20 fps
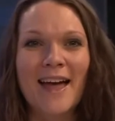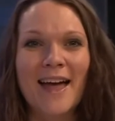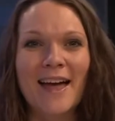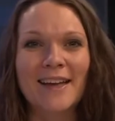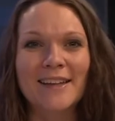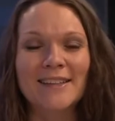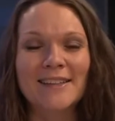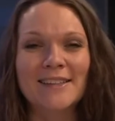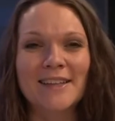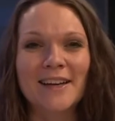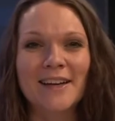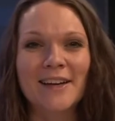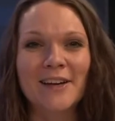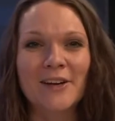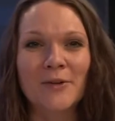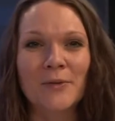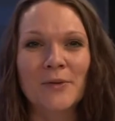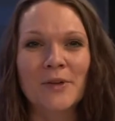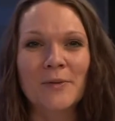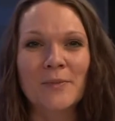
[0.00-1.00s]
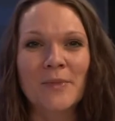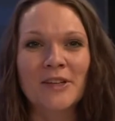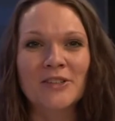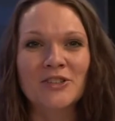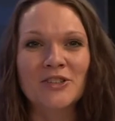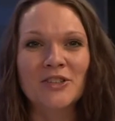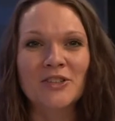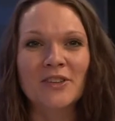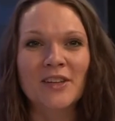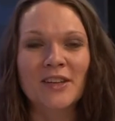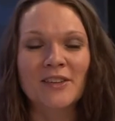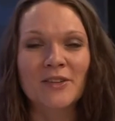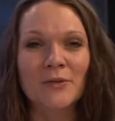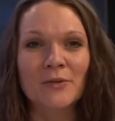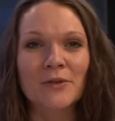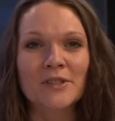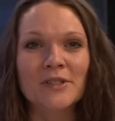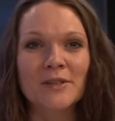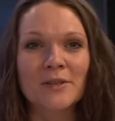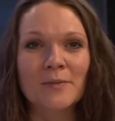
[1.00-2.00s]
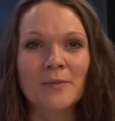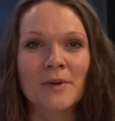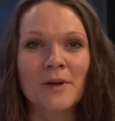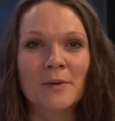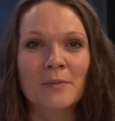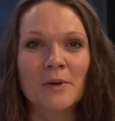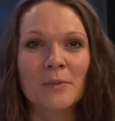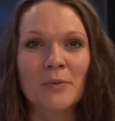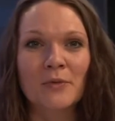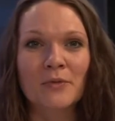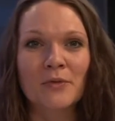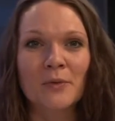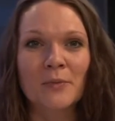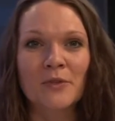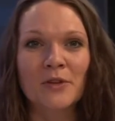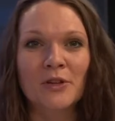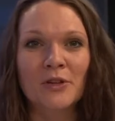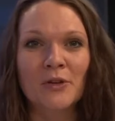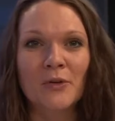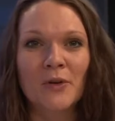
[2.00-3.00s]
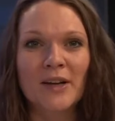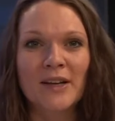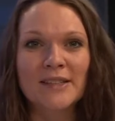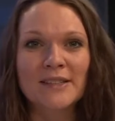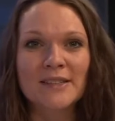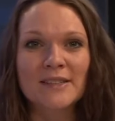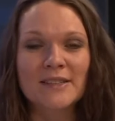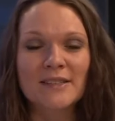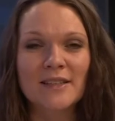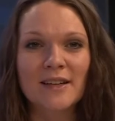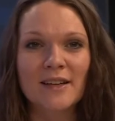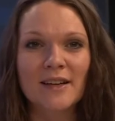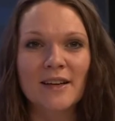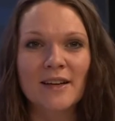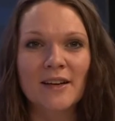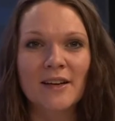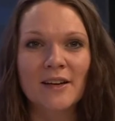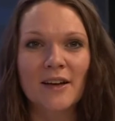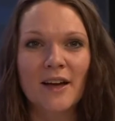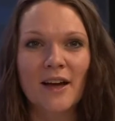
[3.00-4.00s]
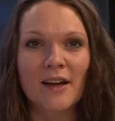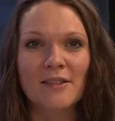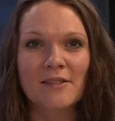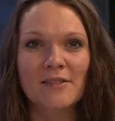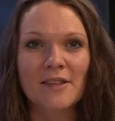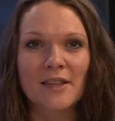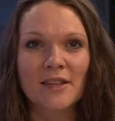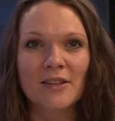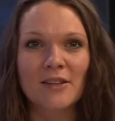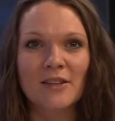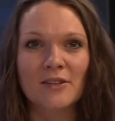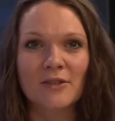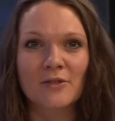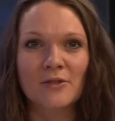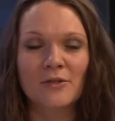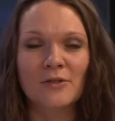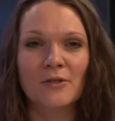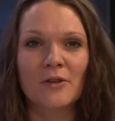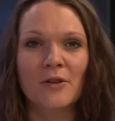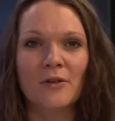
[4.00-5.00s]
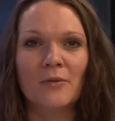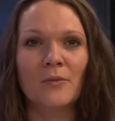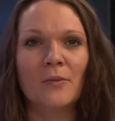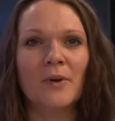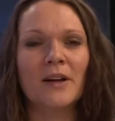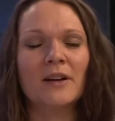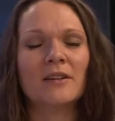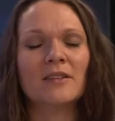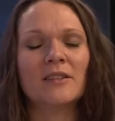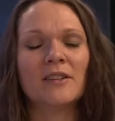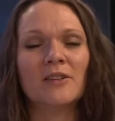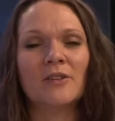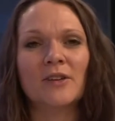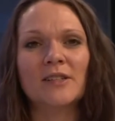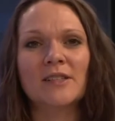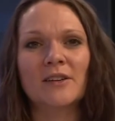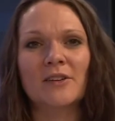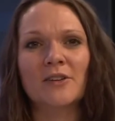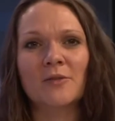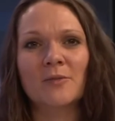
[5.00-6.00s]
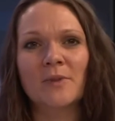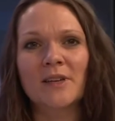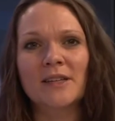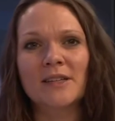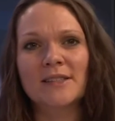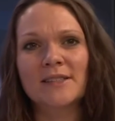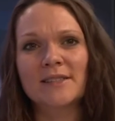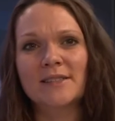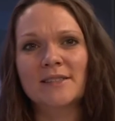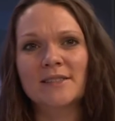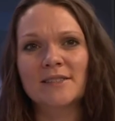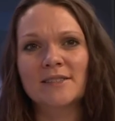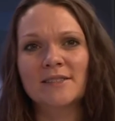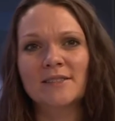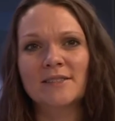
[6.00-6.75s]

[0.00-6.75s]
And we mentioned that there were some people from the US. I think you, where in the US are you based?